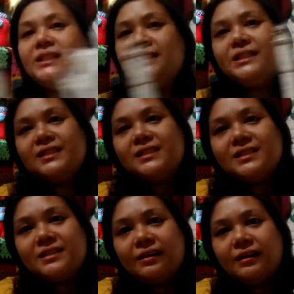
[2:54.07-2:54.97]
is this
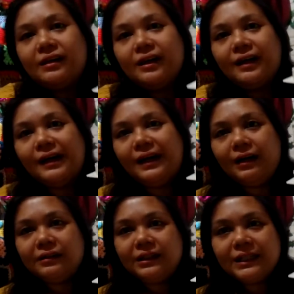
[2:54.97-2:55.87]

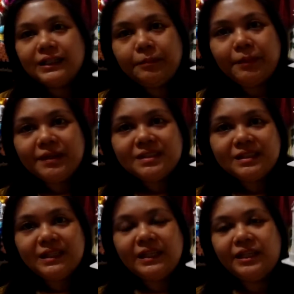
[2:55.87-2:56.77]
3D
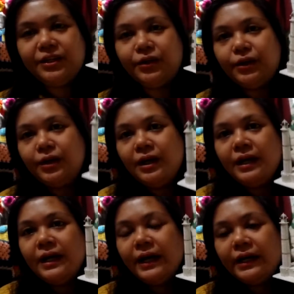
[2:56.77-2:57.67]
puzzle here,
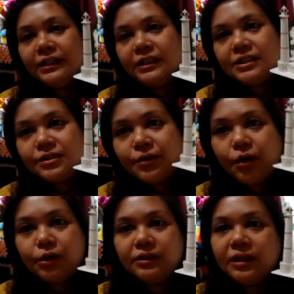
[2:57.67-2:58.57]
and it is
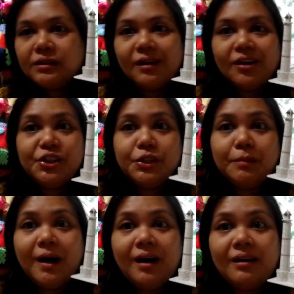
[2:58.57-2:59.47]
called Taj
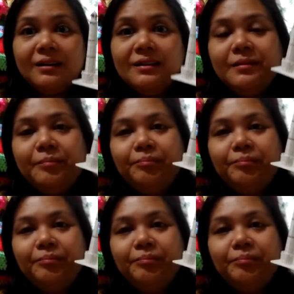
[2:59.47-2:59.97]
Mahal.